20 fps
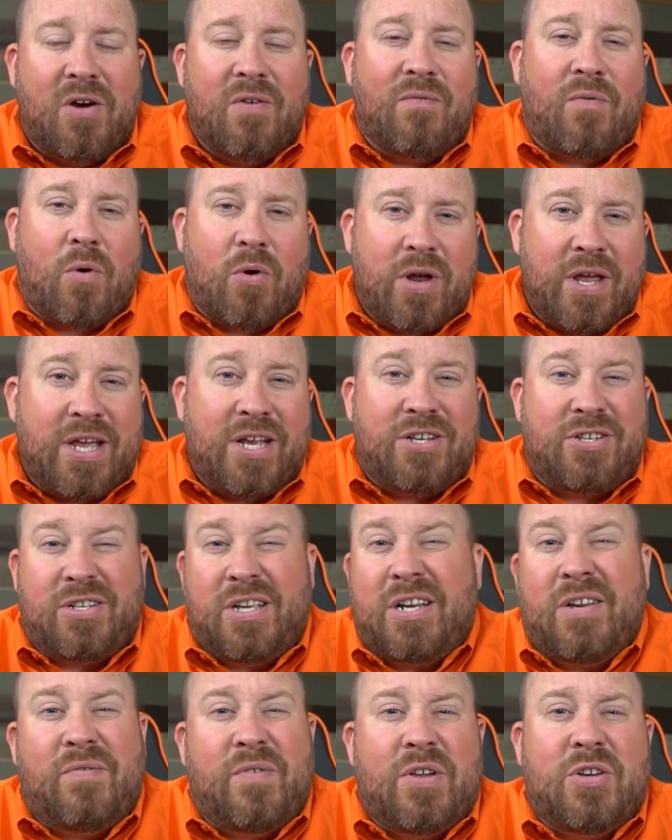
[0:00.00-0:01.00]
for each
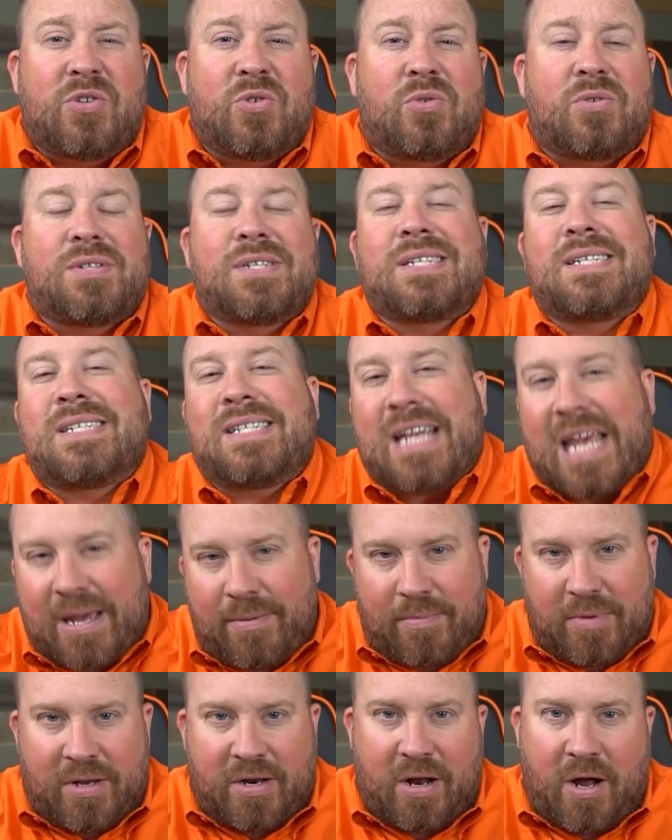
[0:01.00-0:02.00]
individual
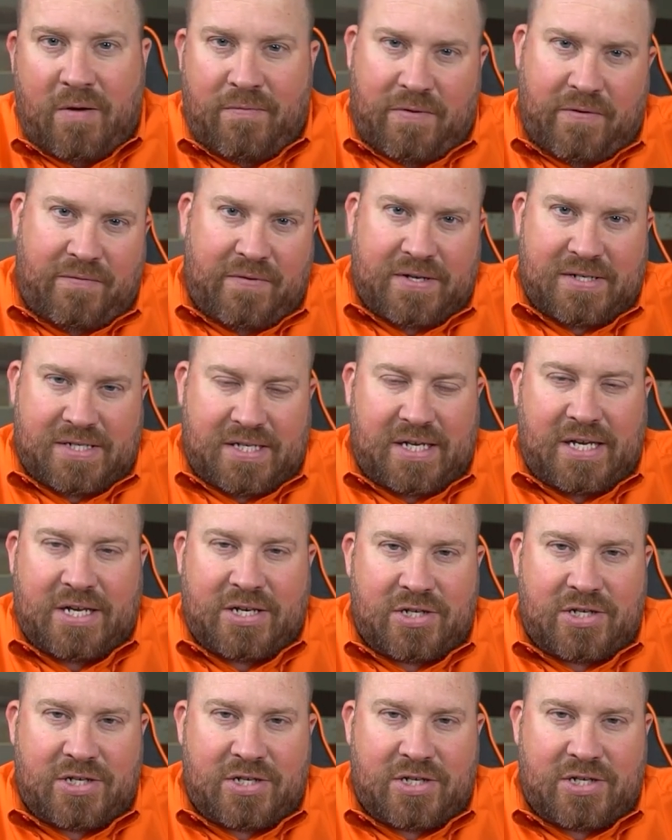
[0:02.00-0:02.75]
segment of the fencing